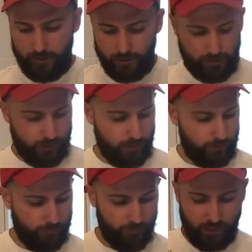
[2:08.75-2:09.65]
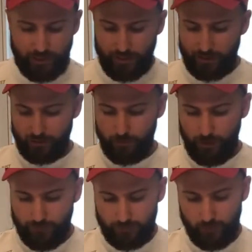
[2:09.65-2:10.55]
And actually my
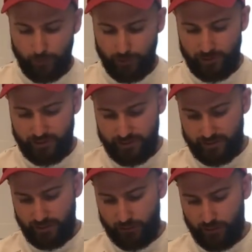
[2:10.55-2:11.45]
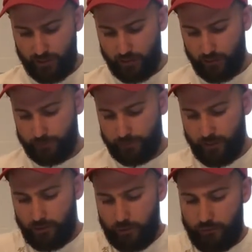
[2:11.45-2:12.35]
favorite part is this guy right here. I
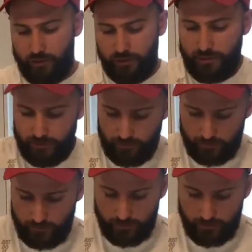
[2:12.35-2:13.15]
don't know if you can see it.